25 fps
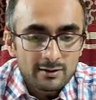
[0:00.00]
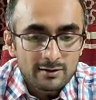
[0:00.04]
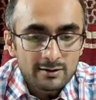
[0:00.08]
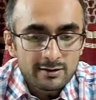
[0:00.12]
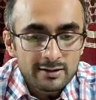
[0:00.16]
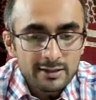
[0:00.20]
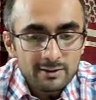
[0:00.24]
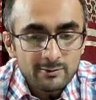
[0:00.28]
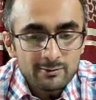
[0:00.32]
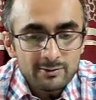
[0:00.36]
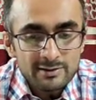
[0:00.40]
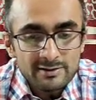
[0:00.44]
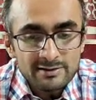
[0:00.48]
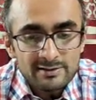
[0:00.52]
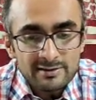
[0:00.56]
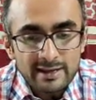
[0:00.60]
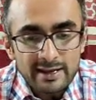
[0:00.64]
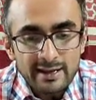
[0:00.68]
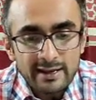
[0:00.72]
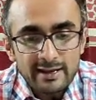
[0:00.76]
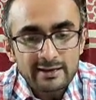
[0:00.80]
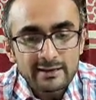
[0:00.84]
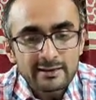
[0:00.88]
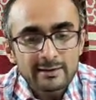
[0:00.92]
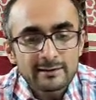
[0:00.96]
Liver
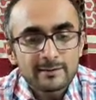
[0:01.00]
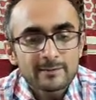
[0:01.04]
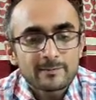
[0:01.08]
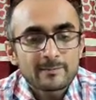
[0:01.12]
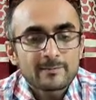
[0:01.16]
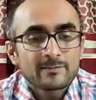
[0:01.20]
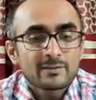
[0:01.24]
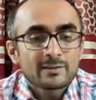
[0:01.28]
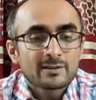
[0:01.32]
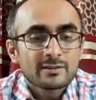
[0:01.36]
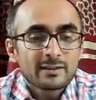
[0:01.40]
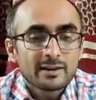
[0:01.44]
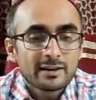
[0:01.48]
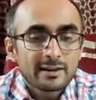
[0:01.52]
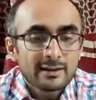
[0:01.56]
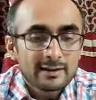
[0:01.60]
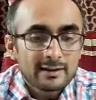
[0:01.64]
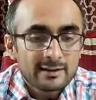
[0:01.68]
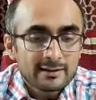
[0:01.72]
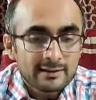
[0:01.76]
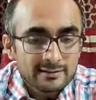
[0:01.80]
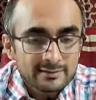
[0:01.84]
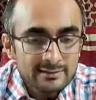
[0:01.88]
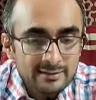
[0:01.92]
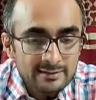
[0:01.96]
cell,
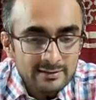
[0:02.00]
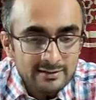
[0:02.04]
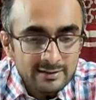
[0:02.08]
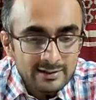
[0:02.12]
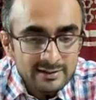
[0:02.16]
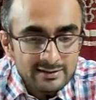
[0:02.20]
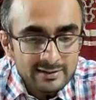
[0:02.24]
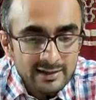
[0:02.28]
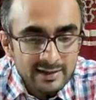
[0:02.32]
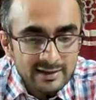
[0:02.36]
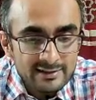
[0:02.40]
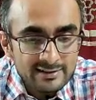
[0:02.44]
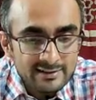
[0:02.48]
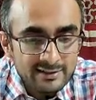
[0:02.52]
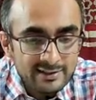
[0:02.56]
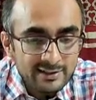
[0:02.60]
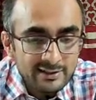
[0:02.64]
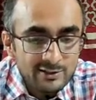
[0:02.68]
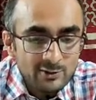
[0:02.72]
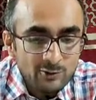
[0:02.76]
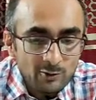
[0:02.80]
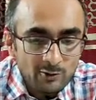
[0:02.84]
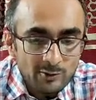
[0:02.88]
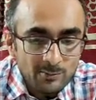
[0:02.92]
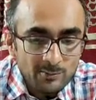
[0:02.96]
they synthesize
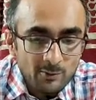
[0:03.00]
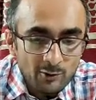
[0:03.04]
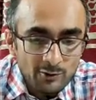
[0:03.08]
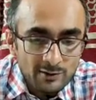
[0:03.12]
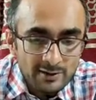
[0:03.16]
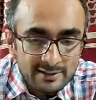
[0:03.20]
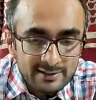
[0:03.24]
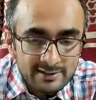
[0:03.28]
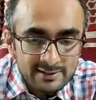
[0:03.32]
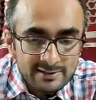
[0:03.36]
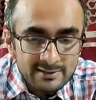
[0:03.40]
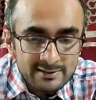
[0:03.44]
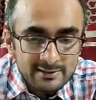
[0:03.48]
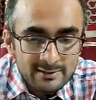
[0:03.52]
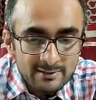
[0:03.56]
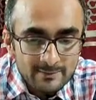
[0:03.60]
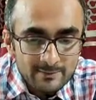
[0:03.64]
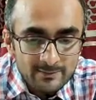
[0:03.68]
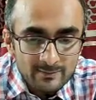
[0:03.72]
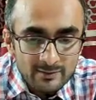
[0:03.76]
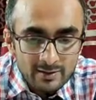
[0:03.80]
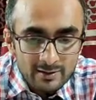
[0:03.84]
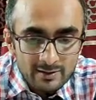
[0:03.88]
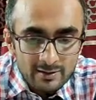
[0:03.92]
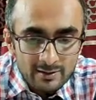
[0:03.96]
ketone bodies.
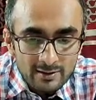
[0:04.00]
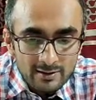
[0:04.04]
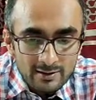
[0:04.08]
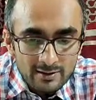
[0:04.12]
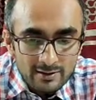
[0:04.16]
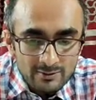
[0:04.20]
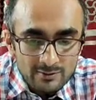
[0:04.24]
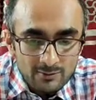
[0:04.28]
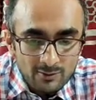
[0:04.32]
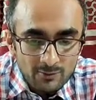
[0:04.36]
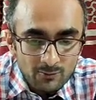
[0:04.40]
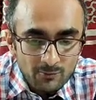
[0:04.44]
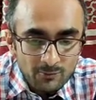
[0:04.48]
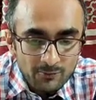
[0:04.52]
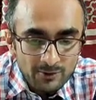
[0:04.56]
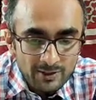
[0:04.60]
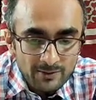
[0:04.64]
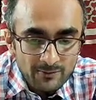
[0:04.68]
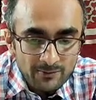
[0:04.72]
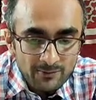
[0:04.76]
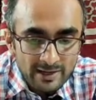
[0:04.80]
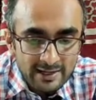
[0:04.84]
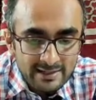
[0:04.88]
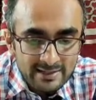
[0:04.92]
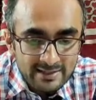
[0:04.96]
So
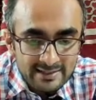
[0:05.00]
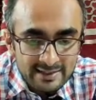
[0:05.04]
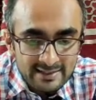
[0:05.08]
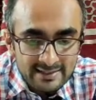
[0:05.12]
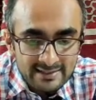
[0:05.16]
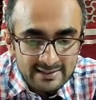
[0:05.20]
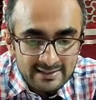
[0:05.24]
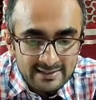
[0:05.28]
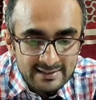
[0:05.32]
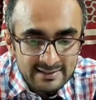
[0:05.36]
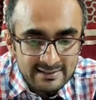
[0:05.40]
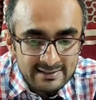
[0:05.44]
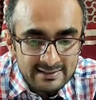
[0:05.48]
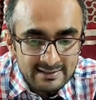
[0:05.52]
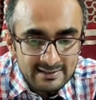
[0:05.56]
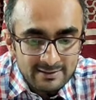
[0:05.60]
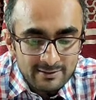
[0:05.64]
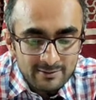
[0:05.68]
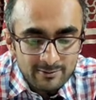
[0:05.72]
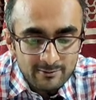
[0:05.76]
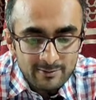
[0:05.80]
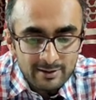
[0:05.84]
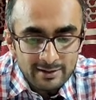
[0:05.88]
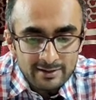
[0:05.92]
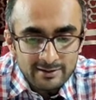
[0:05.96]
free fatty
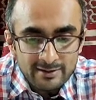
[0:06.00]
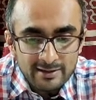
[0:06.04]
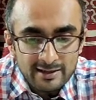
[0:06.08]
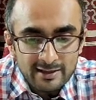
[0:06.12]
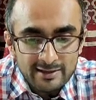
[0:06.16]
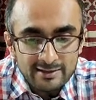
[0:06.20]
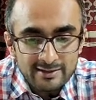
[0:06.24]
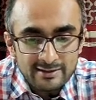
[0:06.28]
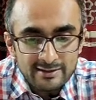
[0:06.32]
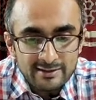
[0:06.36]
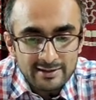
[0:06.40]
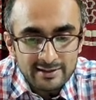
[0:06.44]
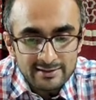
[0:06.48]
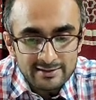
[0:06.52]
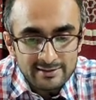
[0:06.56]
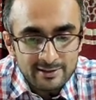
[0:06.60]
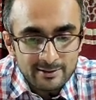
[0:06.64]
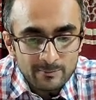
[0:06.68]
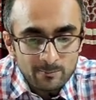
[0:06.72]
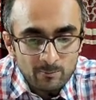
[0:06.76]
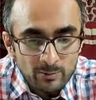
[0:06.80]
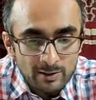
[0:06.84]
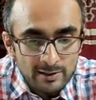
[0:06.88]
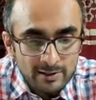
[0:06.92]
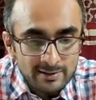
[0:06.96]
acids, when they are increased
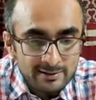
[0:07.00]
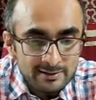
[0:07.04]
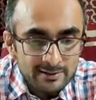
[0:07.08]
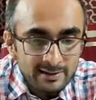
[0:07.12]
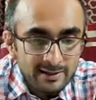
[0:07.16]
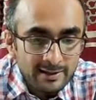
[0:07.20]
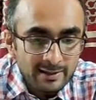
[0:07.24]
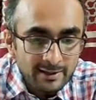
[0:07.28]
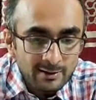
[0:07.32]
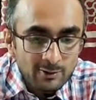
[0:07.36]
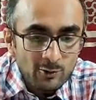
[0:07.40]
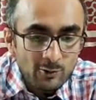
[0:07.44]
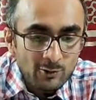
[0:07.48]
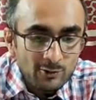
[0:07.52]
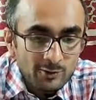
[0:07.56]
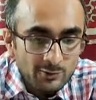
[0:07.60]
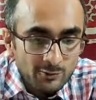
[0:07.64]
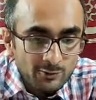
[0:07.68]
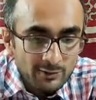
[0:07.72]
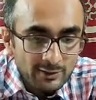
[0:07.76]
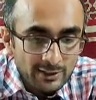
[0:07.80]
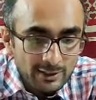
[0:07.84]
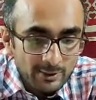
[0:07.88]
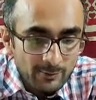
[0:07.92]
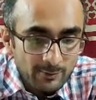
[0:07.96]
in blood, they go
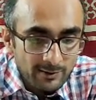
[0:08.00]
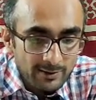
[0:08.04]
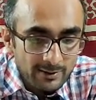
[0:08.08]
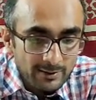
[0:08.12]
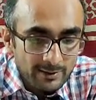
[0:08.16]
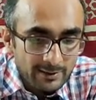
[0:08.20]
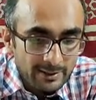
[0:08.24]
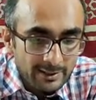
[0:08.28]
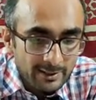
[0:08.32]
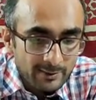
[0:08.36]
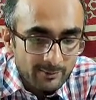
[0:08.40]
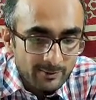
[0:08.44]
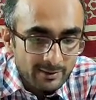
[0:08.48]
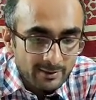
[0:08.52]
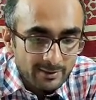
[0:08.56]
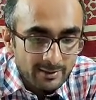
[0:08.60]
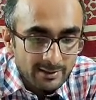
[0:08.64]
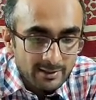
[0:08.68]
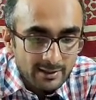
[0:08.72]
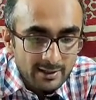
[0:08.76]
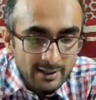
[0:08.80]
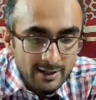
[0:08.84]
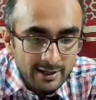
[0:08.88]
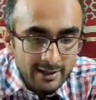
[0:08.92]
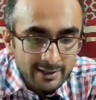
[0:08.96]
to liver
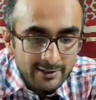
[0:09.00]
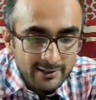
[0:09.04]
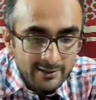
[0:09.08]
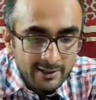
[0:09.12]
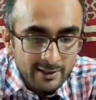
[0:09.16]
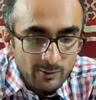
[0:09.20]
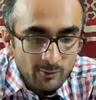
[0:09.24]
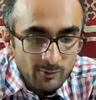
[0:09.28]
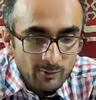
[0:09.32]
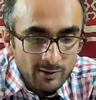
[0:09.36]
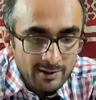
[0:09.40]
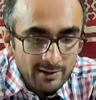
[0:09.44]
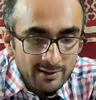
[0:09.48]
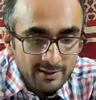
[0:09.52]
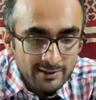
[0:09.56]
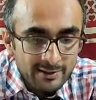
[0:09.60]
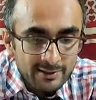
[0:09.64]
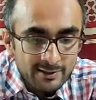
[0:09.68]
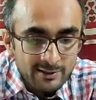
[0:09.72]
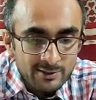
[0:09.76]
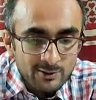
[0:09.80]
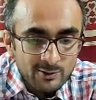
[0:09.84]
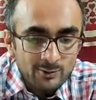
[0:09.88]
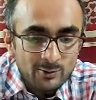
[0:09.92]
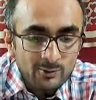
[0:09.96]
and converted
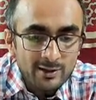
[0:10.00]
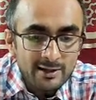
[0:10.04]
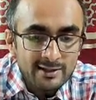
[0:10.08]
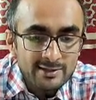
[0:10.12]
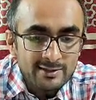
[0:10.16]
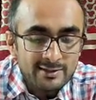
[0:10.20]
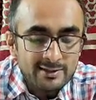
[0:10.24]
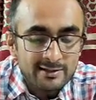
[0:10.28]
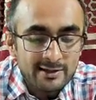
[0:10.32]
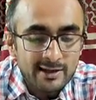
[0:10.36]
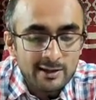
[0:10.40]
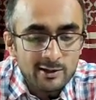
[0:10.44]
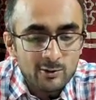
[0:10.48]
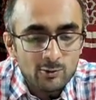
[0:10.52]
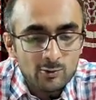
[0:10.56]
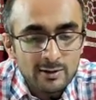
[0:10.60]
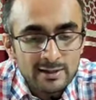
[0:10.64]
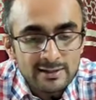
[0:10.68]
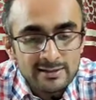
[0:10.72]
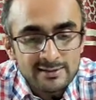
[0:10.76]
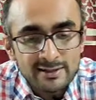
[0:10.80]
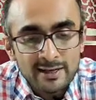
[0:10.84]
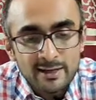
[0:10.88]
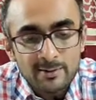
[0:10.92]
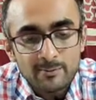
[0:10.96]
into
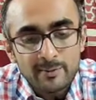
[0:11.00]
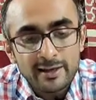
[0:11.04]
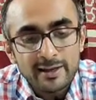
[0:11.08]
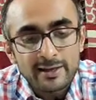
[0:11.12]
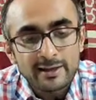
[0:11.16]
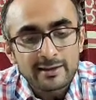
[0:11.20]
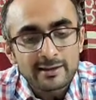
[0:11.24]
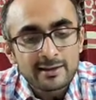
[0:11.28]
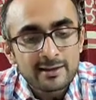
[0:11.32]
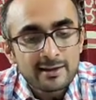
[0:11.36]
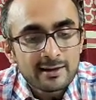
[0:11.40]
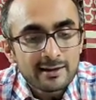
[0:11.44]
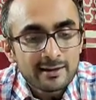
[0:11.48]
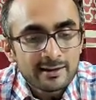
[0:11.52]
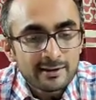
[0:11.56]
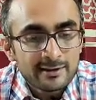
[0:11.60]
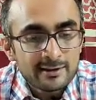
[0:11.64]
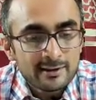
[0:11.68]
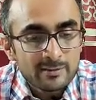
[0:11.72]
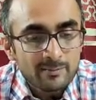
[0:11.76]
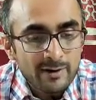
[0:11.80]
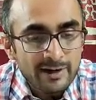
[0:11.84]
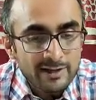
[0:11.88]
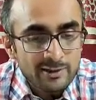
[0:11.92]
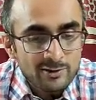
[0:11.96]
acetyl-coenzyme A
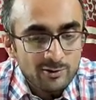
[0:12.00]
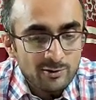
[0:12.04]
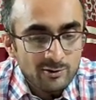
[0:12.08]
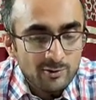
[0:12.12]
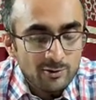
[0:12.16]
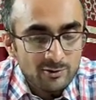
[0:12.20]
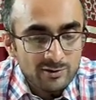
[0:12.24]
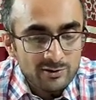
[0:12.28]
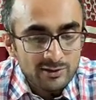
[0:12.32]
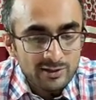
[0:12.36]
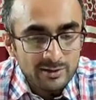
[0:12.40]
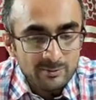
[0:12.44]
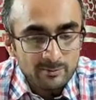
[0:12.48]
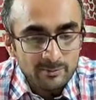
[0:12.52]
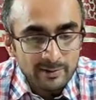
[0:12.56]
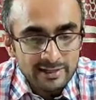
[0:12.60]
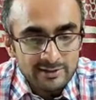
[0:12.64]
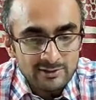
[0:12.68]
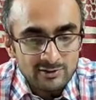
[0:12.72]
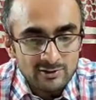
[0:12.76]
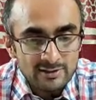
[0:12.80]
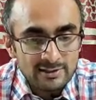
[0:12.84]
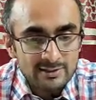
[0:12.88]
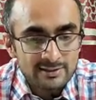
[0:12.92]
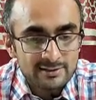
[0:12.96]
in the mitochondrial
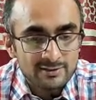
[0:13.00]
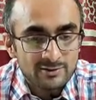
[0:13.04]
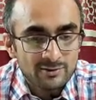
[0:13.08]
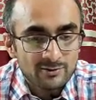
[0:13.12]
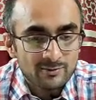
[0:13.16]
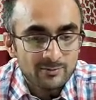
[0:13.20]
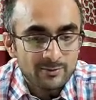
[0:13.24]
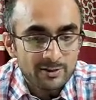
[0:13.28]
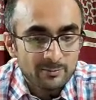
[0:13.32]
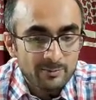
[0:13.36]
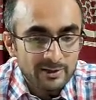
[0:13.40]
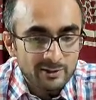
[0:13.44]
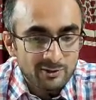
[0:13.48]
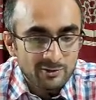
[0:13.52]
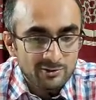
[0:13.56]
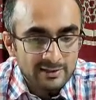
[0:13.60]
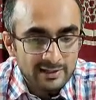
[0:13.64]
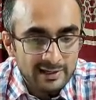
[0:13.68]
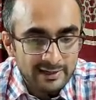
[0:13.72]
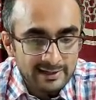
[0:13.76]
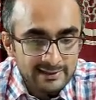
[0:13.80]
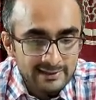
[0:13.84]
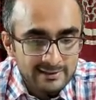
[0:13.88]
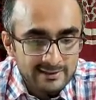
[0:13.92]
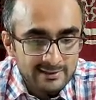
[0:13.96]
matrix of
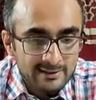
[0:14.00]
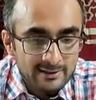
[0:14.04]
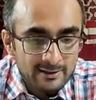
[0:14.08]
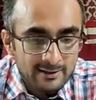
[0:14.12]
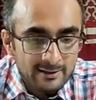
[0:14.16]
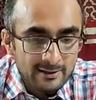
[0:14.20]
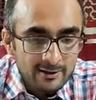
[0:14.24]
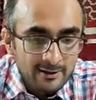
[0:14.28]
hepatocytes.